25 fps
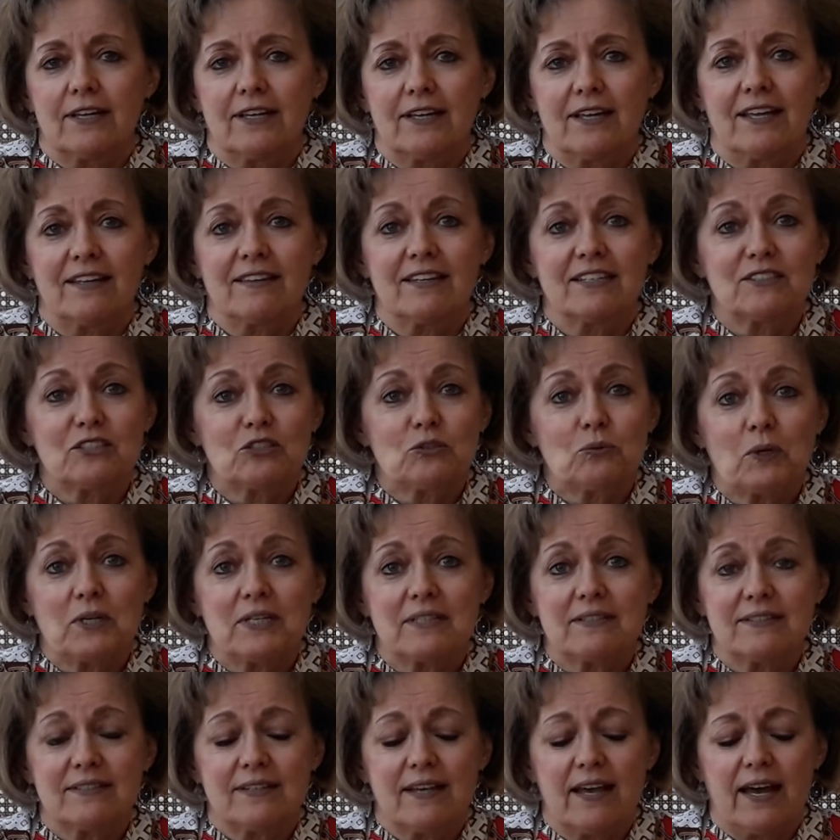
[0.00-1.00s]
And this is what he
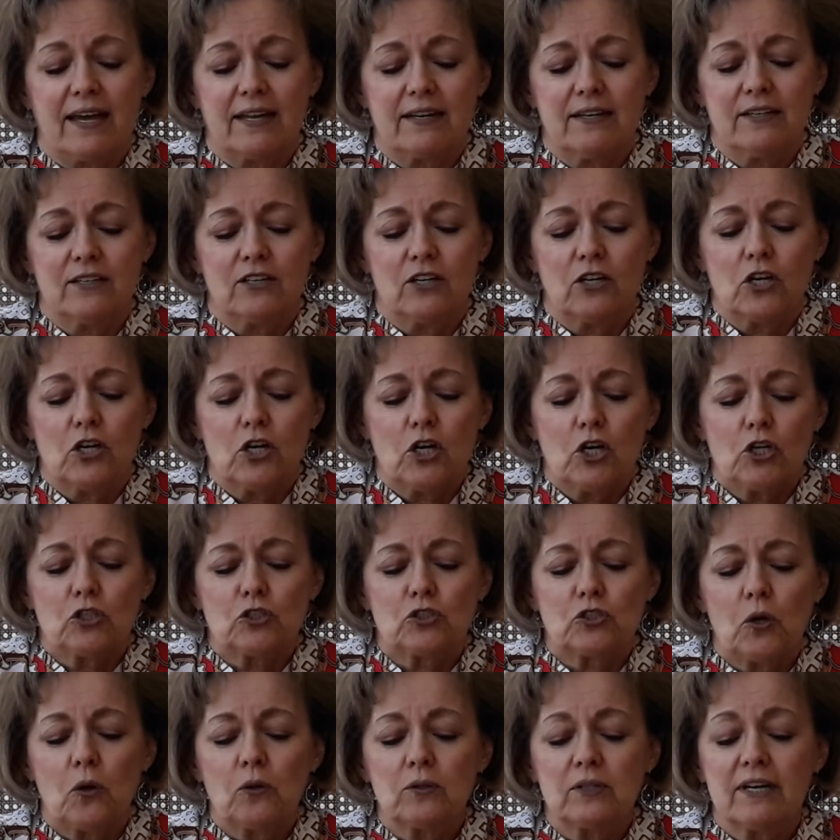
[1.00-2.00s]
said: don't